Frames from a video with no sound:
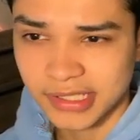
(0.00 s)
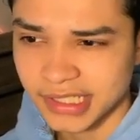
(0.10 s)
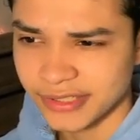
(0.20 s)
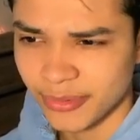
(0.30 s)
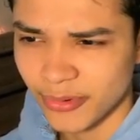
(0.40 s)

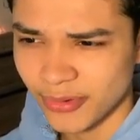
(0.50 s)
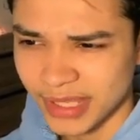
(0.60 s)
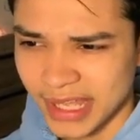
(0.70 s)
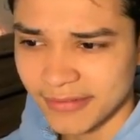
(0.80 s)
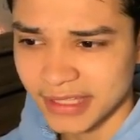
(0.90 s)
since we'll
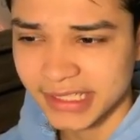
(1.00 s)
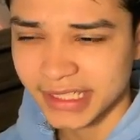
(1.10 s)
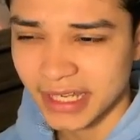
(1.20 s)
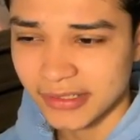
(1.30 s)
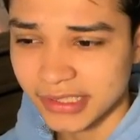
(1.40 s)
only have these
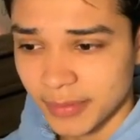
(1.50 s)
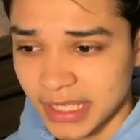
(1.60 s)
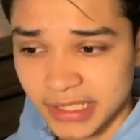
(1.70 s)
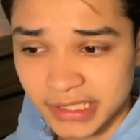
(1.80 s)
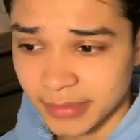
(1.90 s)
styles, for
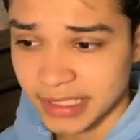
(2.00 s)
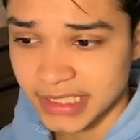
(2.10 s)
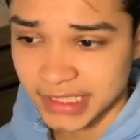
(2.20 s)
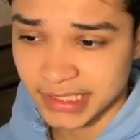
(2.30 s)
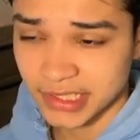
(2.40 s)
me, it doesn't make
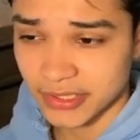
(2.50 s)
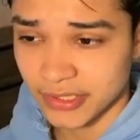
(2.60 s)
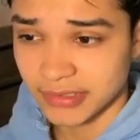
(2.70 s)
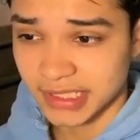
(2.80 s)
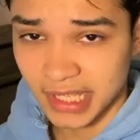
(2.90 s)
sense to use